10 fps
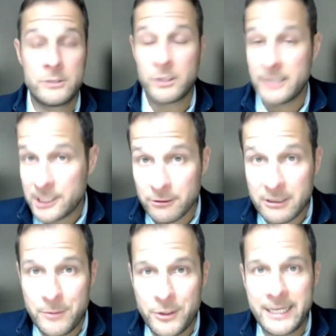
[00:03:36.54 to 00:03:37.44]
traditional
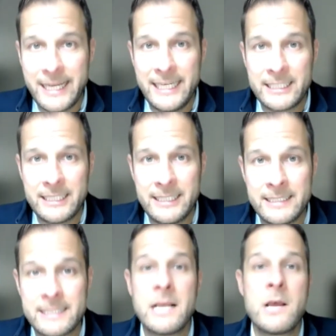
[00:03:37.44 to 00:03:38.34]

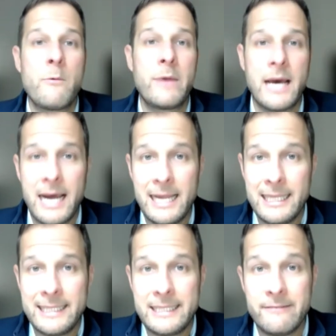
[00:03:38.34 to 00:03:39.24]
communications, we
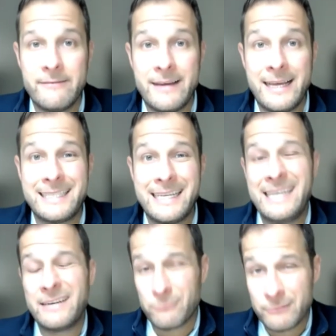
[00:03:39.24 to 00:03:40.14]
highlight the events. And
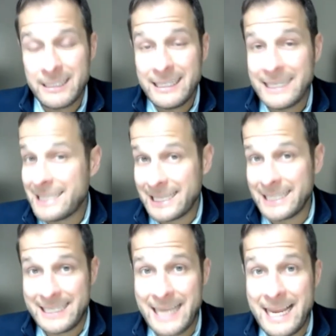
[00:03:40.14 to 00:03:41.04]
it really, at the end of the
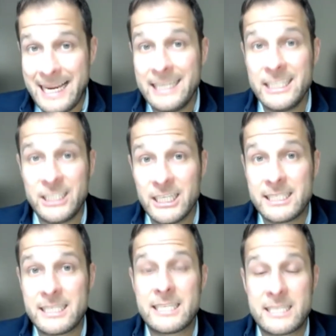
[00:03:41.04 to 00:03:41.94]
day,
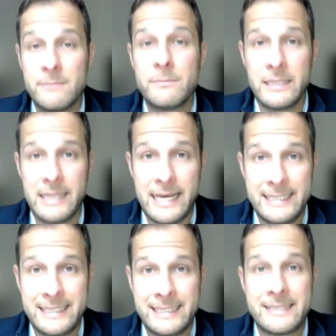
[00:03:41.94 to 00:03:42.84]
just
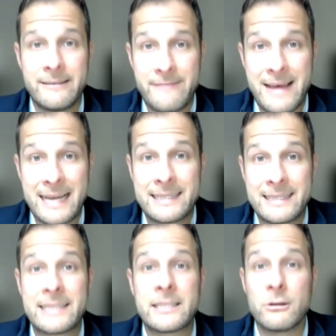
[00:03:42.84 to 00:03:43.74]
symbolizes the fact
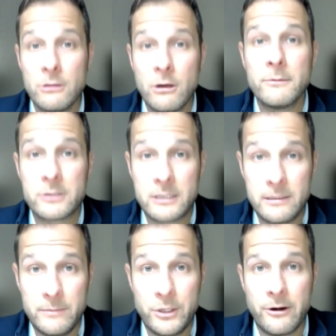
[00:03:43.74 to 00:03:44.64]
that the global
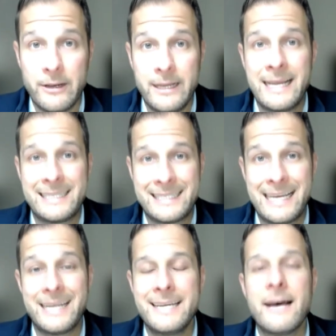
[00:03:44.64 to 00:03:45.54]
community has
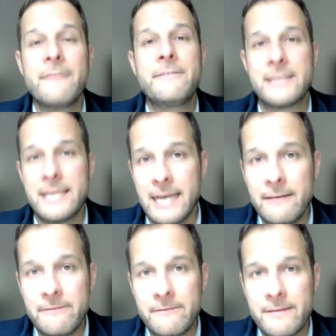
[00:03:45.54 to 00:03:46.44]
said enough is
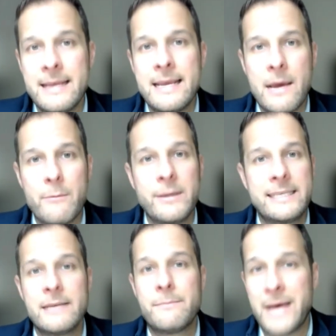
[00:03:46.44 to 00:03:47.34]
enough and we
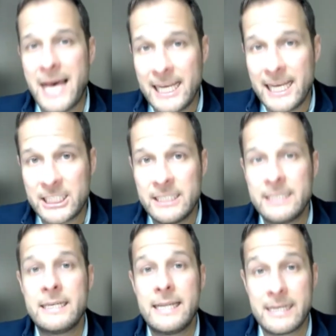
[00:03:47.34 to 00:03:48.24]
see a
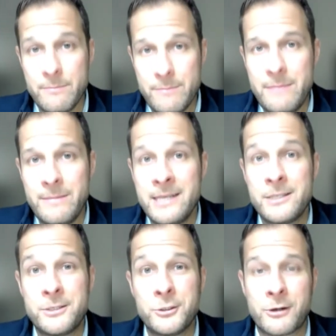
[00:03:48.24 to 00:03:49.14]
passion and
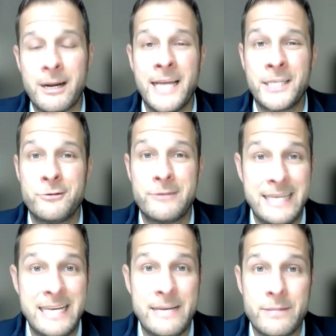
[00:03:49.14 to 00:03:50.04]
commitment to trying to
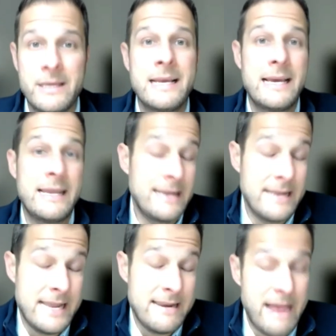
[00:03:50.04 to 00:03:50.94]
keep and,
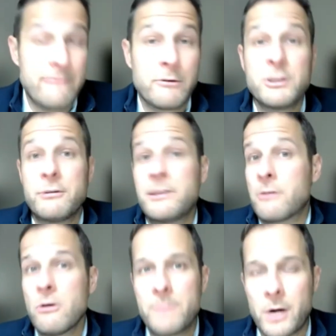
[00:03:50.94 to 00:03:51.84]
and everyone doing their
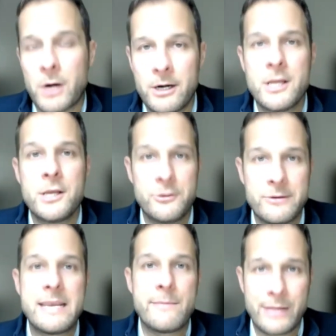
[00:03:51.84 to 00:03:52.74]
own part to
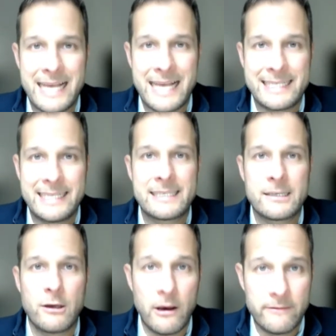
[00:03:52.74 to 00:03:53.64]
keep
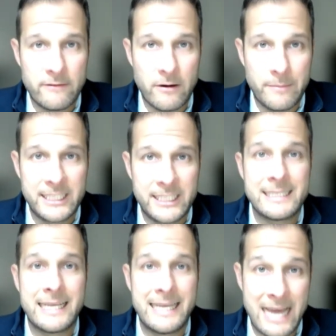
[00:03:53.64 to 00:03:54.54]
plastics off of our
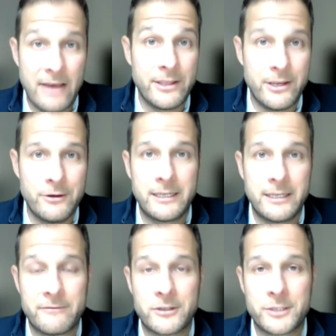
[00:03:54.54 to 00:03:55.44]
beaches and out of the ocean in
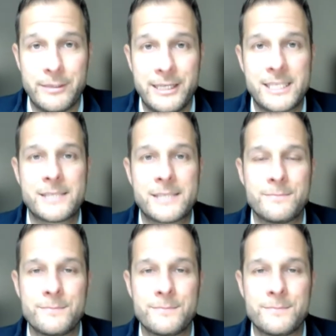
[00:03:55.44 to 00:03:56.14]
the first place.